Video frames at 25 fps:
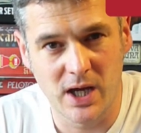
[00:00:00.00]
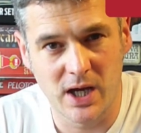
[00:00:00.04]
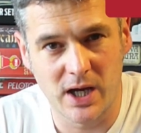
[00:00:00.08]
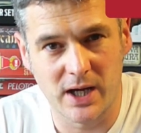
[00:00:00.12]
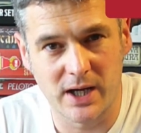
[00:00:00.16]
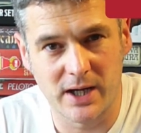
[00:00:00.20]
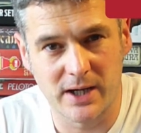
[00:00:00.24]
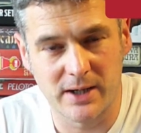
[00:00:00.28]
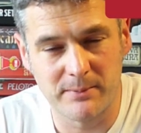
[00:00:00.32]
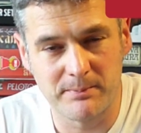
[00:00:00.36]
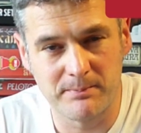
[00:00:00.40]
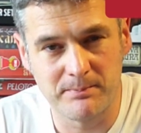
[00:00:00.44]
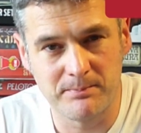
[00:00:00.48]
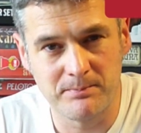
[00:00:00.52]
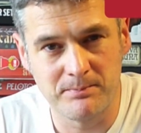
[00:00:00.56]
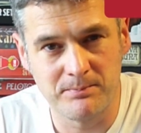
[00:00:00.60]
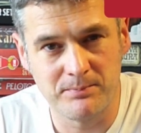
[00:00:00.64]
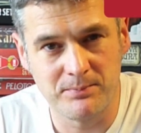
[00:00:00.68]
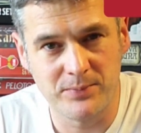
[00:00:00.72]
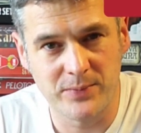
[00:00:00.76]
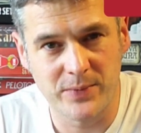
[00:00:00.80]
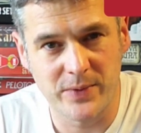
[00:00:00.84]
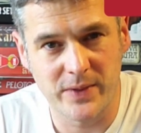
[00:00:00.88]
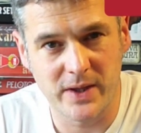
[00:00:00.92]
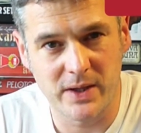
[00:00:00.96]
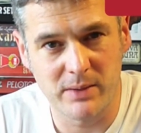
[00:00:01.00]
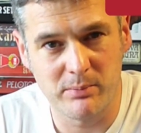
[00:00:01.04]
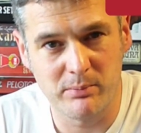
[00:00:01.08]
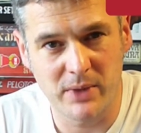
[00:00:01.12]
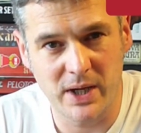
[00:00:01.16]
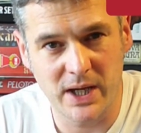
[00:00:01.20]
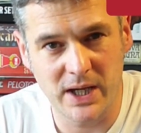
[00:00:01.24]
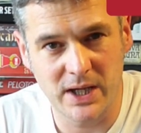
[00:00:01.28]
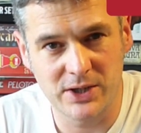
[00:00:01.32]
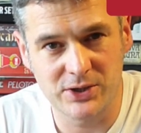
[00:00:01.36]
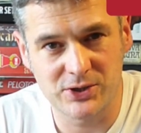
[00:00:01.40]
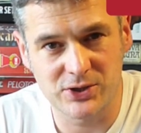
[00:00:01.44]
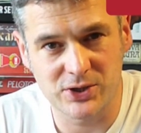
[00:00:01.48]
The
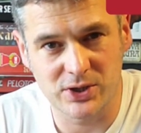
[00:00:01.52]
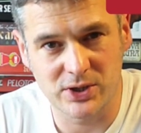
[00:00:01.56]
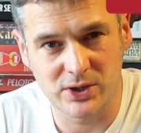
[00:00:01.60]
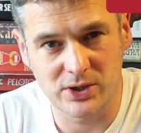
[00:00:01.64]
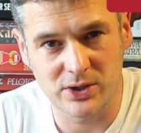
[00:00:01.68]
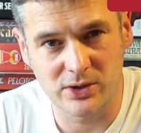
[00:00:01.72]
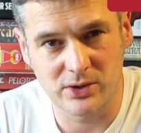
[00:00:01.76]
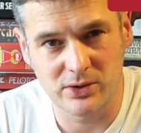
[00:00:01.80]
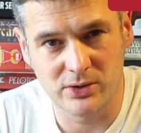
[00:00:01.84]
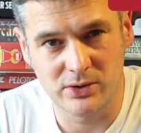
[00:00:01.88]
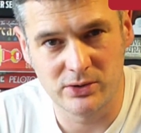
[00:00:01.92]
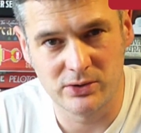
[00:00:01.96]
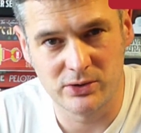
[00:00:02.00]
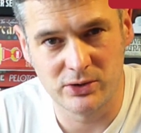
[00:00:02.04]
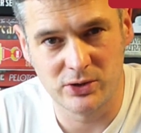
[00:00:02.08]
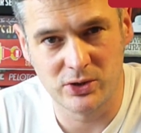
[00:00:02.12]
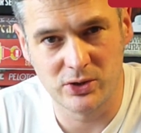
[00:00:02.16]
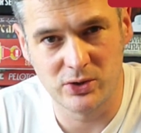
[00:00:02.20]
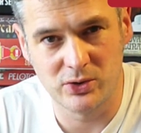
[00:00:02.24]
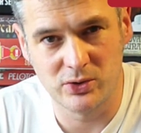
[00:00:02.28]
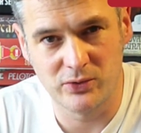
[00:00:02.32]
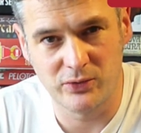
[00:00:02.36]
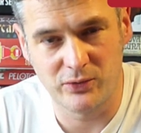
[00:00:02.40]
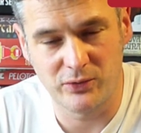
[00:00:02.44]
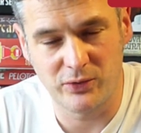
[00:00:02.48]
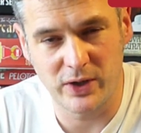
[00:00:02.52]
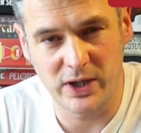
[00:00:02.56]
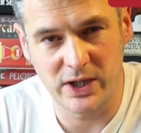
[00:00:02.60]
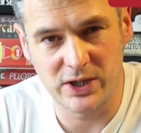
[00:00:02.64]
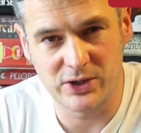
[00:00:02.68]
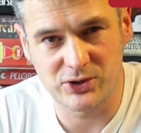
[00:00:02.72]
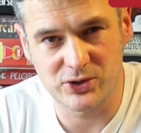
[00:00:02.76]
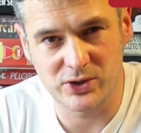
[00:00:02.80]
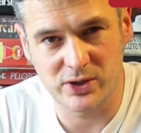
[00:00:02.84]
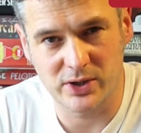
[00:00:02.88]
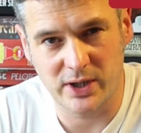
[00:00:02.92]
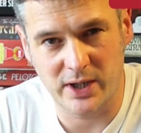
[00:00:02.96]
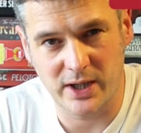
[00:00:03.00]
major new
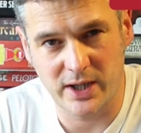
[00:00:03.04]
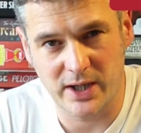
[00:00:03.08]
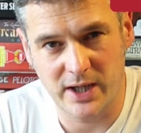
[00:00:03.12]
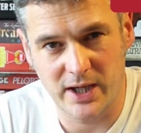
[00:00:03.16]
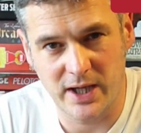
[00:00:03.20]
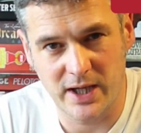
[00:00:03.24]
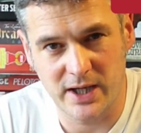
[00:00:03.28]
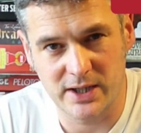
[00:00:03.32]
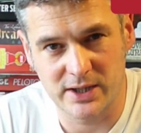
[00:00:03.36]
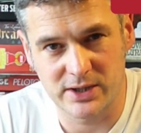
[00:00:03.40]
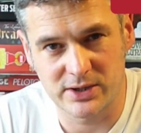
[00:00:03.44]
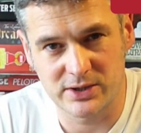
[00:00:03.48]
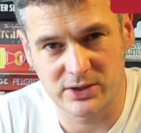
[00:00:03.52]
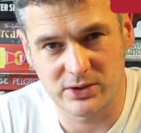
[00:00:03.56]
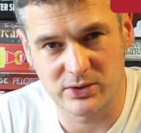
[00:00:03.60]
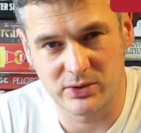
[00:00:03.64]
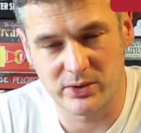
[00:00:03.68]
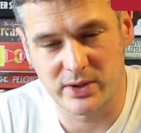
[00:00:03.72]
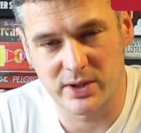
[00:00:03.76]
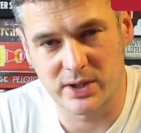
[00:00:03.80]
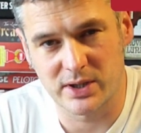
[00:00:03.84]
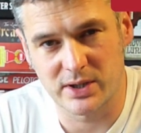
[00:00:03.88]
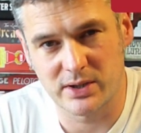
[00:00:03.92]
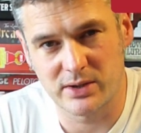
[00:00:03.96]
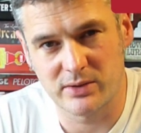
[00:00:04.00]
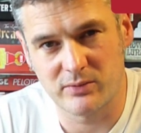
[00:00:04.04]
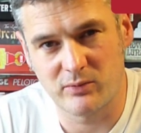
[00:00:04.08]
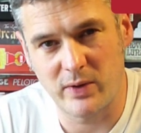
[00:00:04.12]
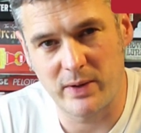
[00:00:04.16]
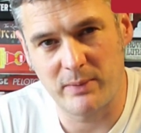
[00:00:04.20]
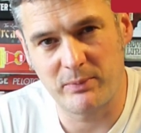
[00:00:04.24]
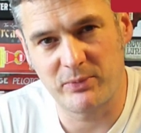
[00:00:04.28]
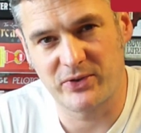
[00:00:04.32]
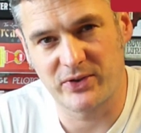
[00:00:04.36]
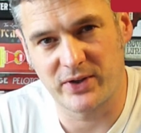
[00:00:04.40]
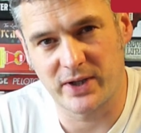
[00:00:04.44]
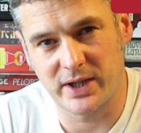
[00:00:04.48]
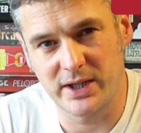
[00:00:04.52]
feature I added to the
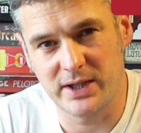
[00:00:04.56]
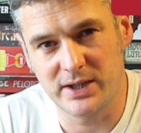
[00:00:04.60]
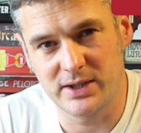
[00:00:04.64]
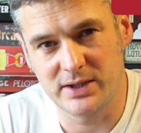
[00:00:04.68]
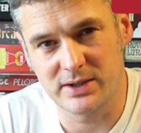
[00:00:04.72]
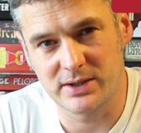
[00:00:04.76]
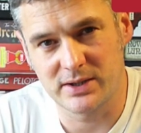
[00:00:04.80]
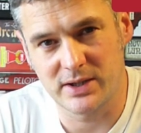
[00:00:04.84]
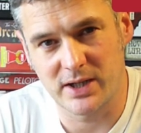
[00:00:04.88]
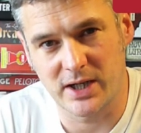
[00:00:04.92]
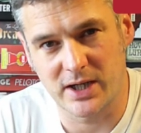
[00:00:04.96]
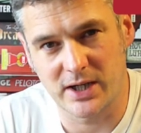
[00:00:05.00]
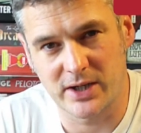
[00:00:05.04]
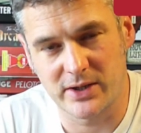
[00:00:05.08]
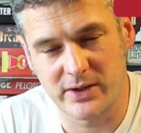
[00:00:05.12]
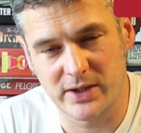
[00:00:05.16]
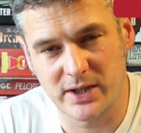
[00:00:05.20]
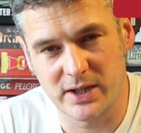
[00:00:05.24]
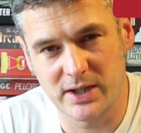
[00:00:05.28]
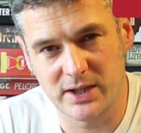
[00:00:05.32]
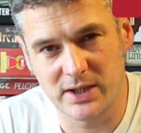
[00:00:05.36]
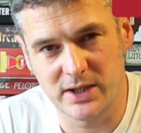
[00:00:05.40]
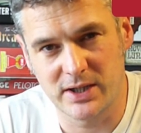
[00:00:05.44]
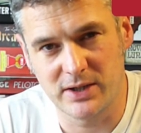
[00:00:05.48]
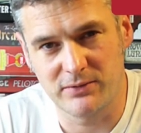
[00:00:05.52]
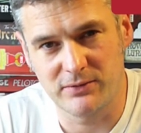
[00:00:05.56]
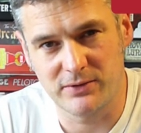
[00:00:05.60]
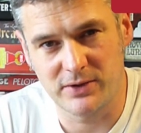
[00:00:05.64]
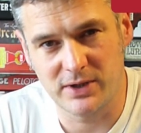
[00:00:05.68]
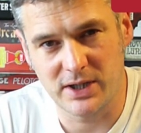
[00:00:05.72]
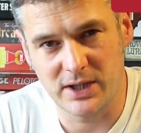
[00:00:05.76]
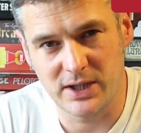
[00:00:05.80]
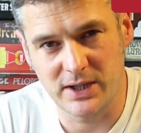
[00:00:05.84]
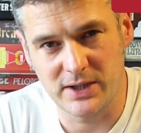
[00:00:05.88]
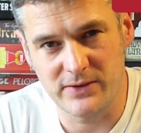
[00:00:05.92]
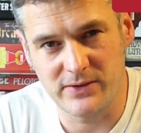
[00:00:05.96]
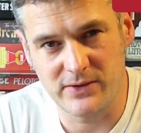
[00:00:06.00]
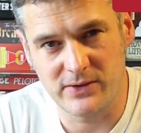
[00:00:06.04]
website are the gift
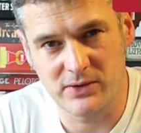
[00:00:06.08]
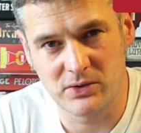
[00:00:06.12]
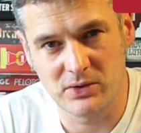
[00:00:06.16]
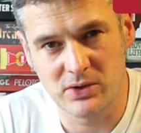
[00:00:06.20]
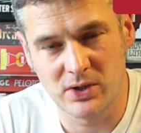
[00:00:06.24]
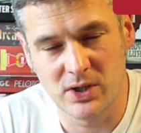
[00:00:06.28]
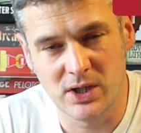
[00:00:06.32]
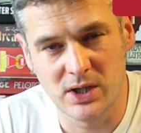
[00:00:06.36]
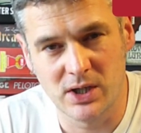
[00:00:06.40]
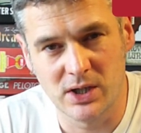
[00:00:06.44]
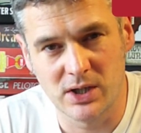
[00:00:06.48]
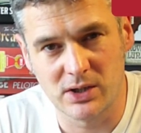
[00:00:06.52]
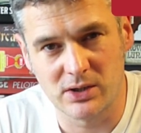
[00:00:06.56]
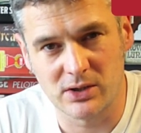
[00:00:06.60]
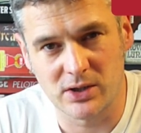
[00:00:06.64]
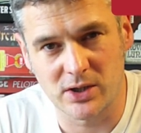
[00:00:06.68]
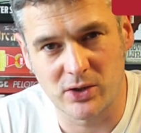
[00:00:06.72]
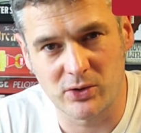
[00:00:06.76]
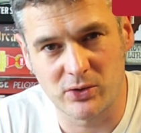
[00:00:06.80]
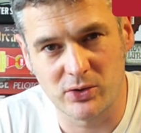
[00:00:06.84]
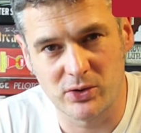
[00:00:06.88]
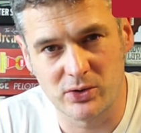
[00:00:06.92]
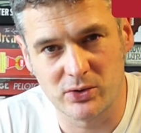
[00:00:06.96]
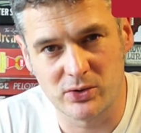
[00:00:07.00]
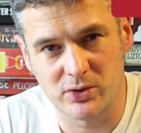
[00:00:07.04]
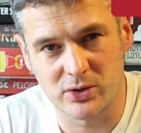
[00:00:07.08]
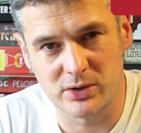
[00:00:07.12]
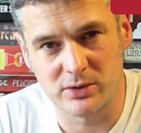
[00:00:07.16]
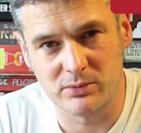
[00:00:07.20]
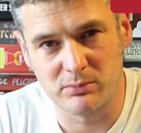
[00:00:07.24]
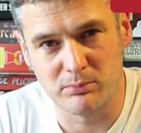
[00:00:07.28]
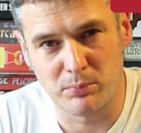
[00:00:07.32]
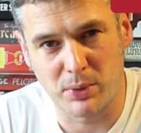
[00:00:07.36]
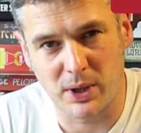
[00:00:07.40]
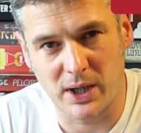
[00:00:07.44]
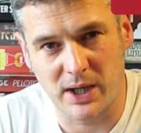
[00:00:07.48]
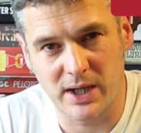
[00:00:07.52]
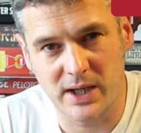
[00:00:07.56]
cards. Now you can
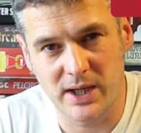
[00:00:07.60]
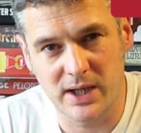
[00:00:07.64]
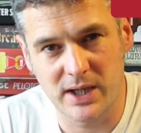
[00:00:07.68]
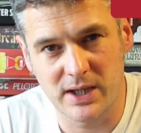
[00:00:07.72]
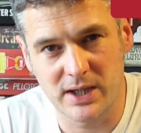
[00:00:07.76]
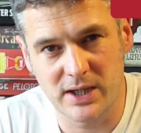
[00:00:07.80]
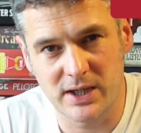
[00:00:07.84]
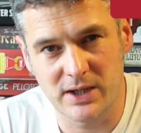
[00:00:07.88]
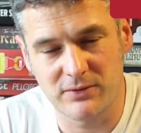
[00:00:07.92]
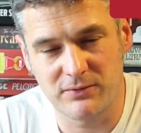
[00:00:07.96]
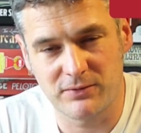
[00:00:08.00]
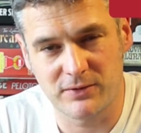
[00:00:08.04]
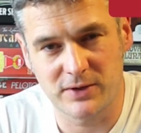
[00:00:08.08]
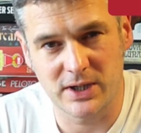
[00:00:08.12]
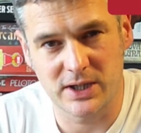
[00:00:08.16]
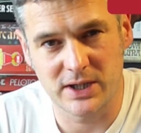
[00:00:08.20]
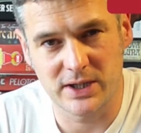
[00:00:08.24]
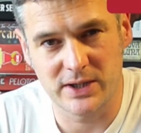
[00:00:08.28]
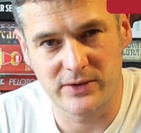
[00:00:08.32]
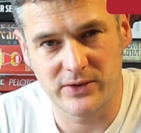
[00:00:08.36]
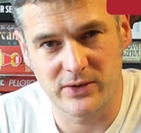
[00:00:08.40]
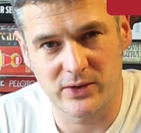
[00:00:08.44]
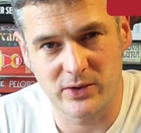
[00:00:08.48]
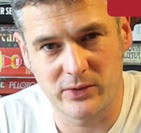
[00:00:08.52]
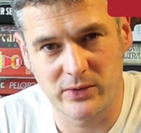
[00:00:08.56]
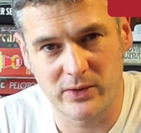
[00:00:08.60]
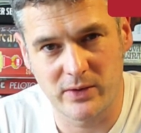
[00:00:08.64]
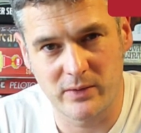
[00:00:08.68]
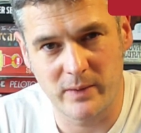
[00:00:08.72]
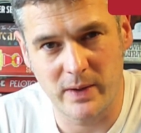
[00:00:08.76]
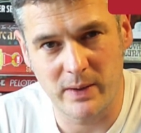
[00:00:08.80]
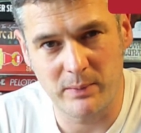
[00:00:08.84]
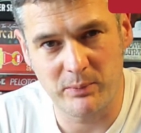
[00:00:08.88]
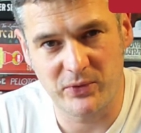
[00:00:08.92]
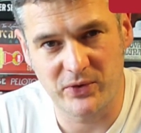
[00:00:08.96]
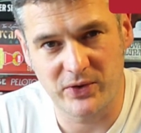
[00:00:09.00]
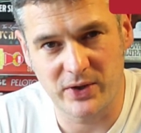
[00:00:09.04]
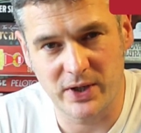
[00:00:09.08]
buy gift cards on the
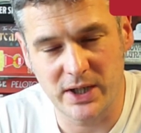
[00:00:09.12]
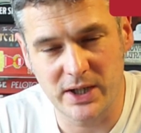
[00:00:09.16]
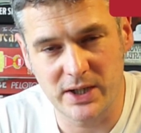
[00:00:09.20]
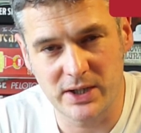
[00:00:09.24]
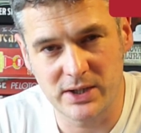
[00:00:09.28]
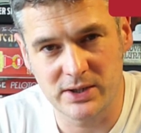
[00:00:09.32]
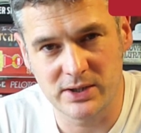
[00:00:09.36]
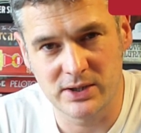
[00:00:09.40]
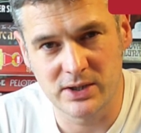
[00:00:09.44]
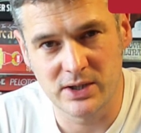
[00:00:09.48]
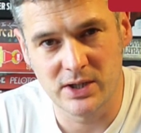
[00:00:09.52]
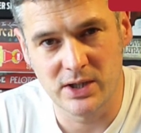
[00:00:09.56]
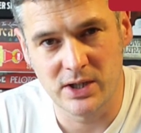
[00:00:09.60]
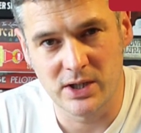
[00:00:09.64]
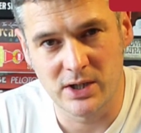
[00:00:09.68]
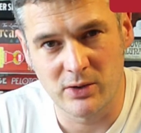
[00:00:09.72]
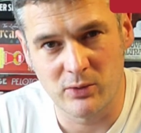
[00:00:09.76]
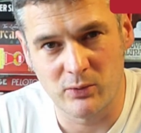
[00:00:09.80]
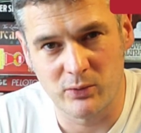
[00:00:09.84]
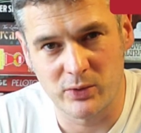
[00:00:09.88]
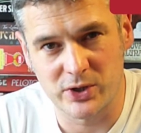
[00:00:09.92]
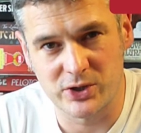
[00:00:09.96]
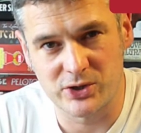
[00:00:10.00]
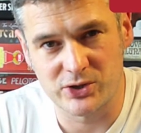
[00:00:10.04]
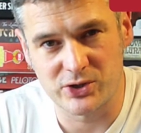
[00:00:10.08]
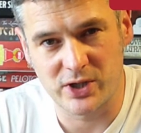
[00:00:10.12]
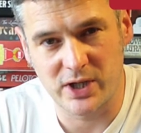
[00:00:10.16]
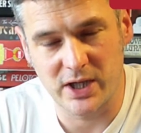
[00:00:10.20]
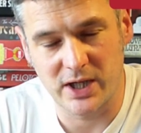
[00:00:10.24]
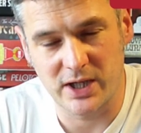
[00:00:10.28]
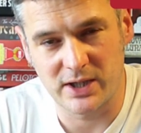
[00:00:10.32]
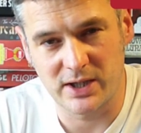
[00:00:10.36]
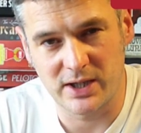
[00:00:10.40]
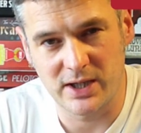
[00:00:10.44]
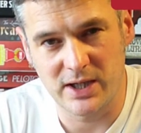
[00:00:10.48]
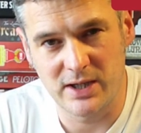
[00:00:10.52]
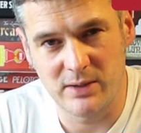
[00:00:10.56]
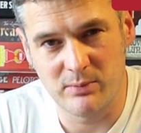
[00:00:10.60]
website, which
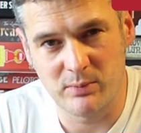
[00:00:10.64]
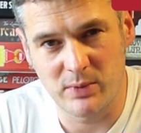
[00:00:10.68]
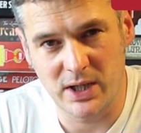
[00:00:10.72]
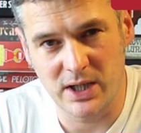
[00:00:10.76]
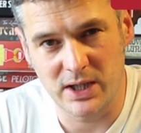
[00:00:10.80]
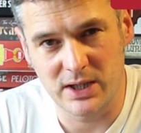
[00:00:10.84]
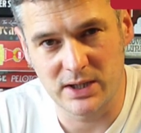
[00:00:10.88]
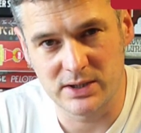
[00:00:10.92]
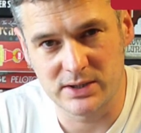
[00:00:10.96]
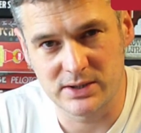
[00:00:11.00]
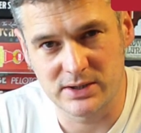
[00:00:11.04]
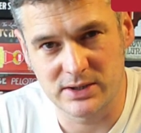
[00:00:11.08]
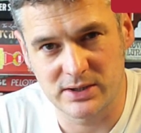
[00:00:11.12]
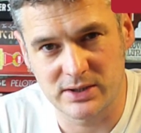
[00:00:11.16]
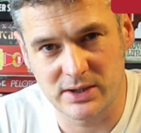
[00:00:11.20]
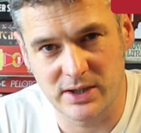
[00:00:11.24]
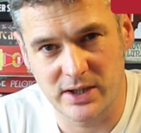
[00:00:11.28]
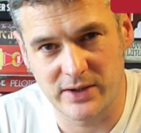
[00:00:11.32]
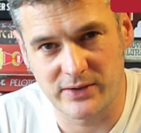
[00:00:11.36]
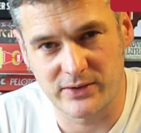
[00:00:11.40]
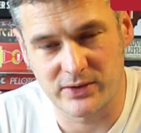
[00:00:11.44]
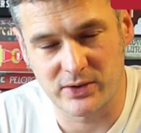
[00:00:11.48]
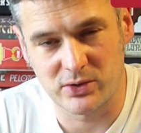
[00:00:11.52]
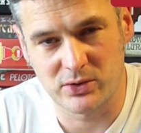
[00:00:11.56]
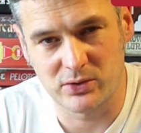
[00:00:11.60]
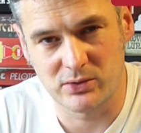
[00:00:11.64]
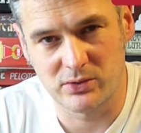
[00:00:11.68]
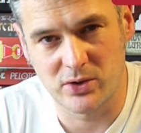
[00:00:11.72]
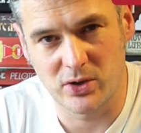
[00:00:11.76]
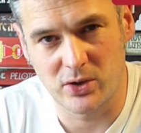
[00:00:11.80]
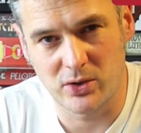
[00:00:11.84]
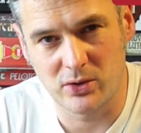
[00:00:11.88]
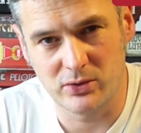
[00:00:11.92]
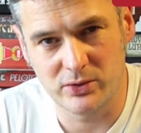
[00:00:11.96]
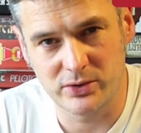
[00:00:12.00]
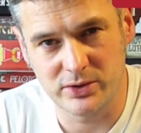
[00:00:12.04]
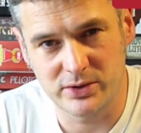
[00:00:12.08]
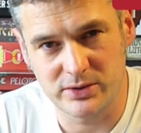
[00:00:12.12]
get emailed as a
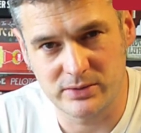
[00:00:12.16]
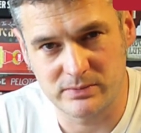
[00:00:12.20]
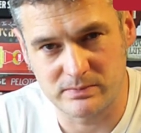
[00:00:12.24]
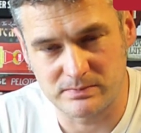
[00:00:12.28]
code,